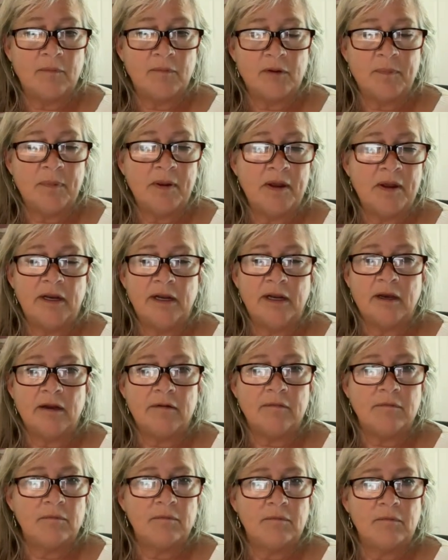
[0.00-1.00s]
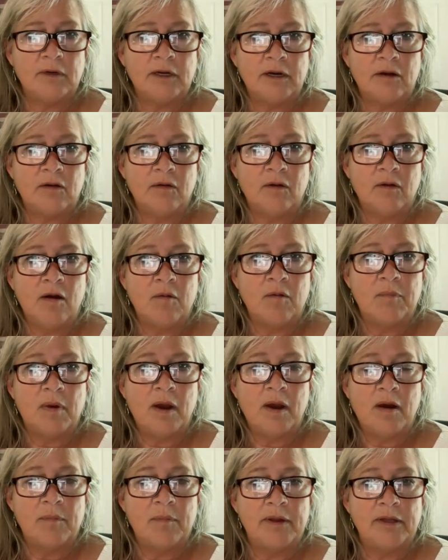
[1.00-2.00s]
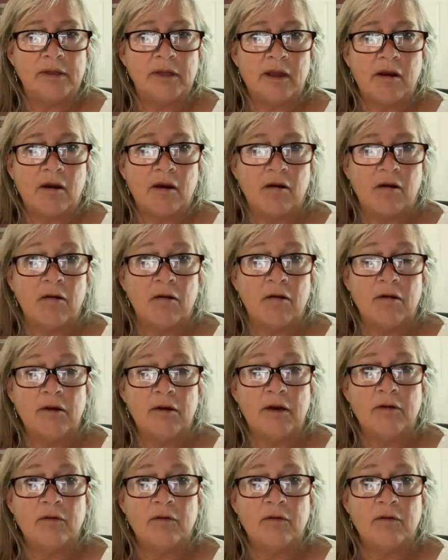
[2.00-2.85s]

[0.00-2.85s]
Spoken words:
depending on, how big they are.